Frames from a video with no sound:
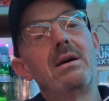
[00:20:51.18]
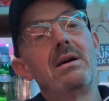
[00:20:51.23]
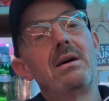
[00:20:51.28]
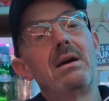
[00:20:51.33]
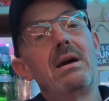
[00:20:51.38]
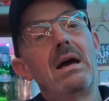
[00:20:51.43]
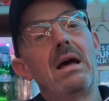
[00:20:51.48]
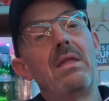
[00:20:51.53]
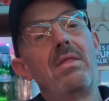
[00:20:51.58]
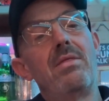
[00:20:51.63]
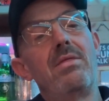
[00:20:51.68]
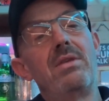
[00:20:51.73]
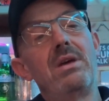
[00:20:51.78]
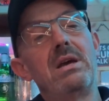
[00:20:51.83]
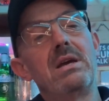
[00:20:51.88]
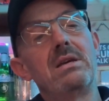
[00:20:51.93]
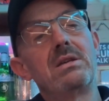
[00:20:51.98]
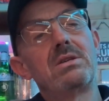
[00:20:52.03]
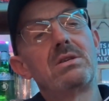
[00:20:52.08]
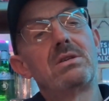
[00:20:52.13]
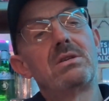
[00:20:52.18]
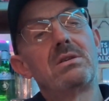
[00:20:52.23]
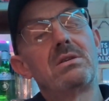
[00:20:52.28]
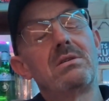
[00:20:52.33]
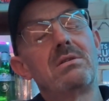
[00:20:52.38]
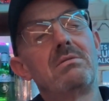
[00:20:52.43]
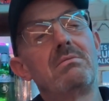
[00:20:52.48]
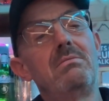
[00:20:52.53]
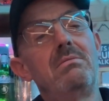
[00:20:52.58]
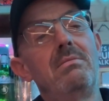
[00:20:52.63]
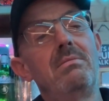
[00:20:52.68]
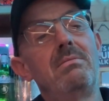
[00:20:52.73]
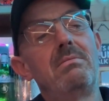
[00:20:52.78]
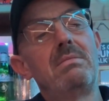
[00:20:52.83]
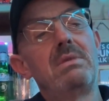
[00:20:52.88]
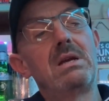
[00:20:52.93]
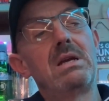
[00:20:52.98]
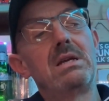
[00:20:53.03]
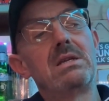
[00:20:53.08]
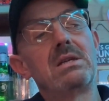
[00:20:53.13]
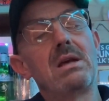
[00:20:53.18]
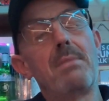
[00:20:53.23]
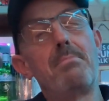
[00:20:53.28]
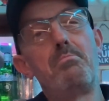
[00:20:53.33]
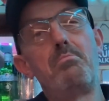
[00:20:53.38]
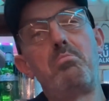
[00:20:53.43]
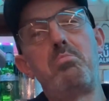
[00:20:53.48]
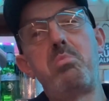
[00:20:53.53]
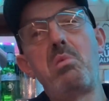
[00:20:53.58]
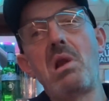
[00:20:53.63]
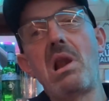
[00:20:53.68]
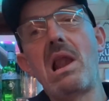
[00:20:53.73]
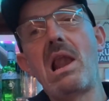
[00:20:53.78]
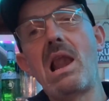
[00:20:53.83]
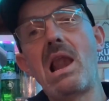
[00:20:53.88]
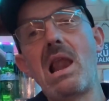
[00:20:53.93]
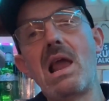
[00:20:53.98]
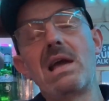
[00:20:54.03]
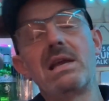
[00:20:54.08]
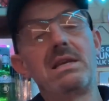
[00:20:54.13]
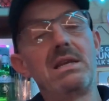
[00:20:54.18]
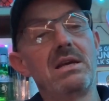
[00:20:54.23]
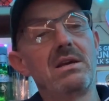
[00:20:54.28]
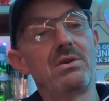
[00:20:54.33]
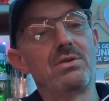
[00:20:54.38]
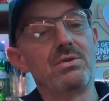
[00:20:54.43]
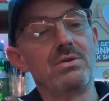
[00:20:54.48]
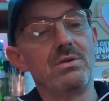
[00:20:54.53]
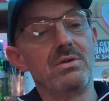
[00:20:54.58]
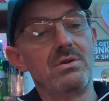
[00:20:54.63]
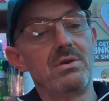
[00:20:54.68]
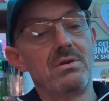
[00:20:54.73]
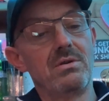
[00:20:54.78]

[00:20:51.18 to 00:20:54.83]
And this is a bloody good